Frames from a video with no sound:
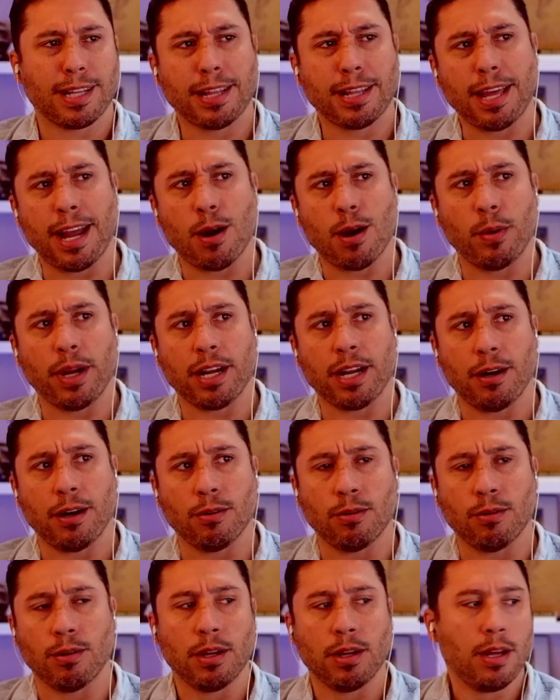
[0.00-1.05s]
There we
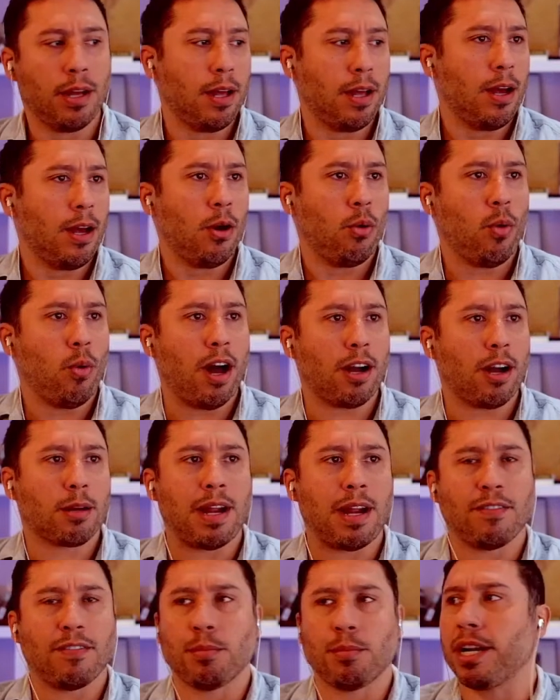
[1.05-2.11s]
go. Welcome,
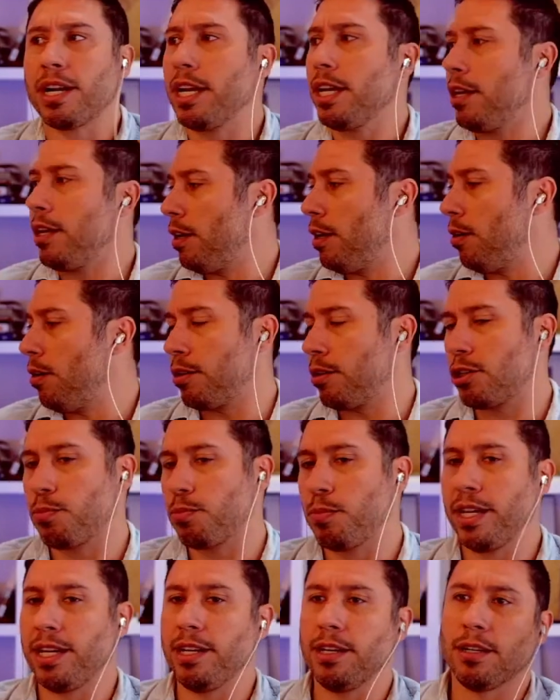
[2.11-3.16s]
everybody. You know the
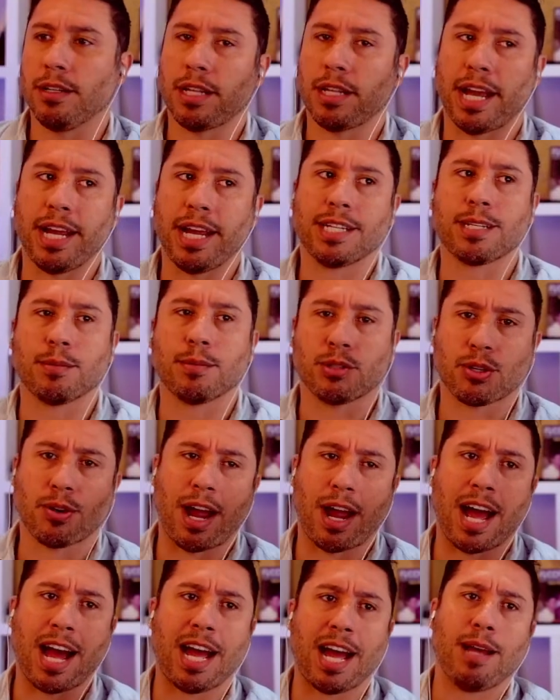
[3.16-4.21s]
spiel. Like,
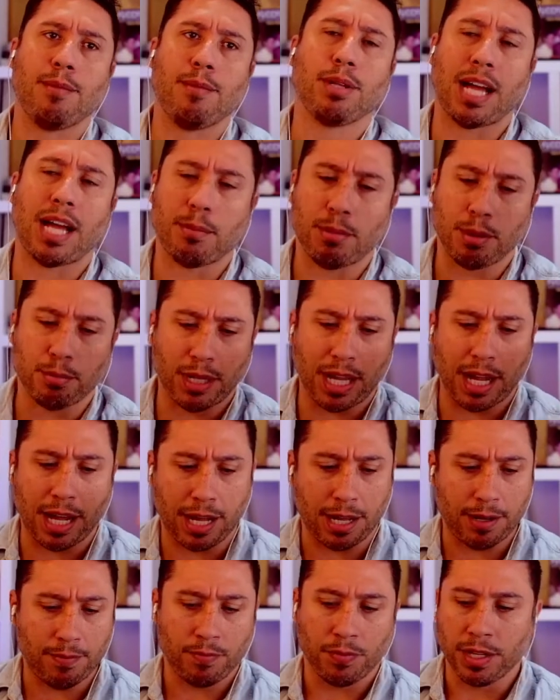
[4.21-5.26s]
subscribe, blah, blah, blah.